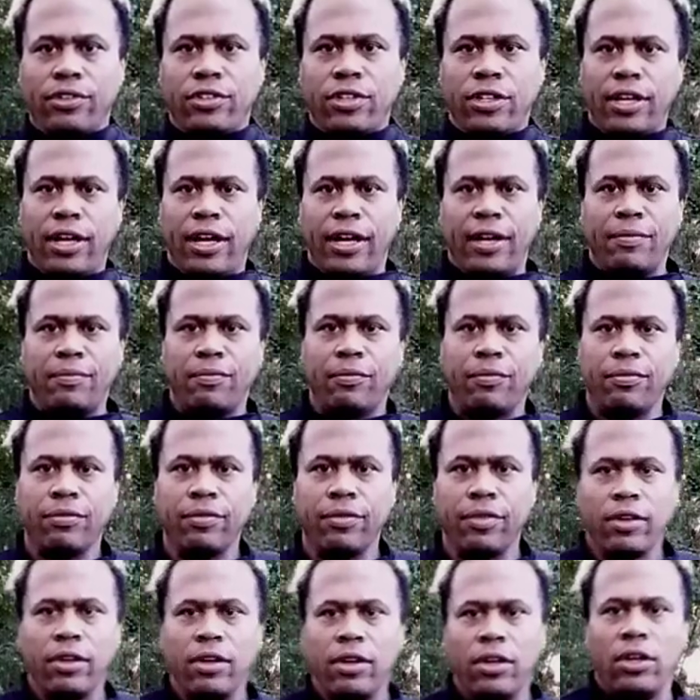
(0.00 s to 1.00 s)
See that?
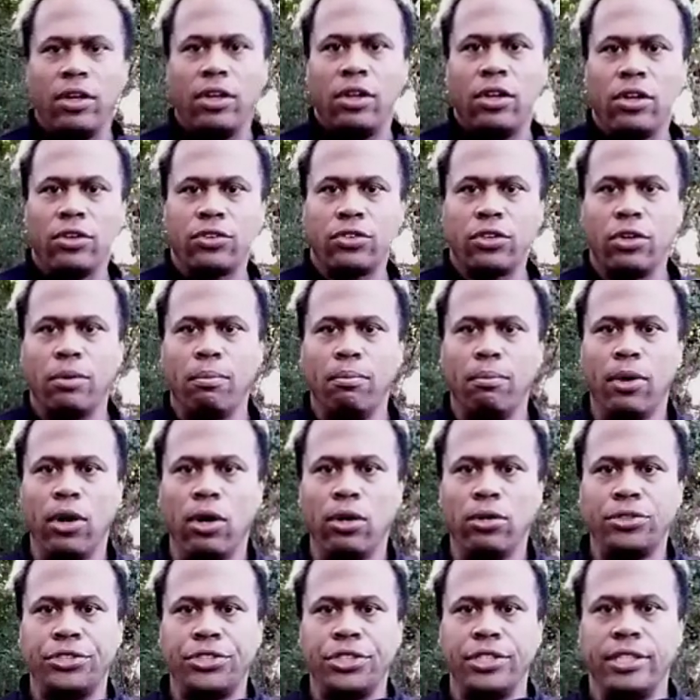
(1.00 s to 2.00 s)
So the
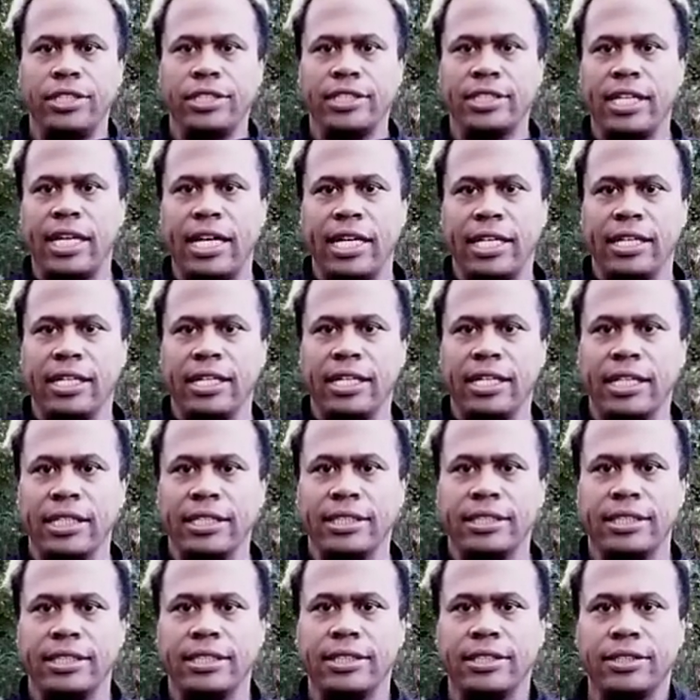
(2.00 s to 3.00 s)
motion is like this.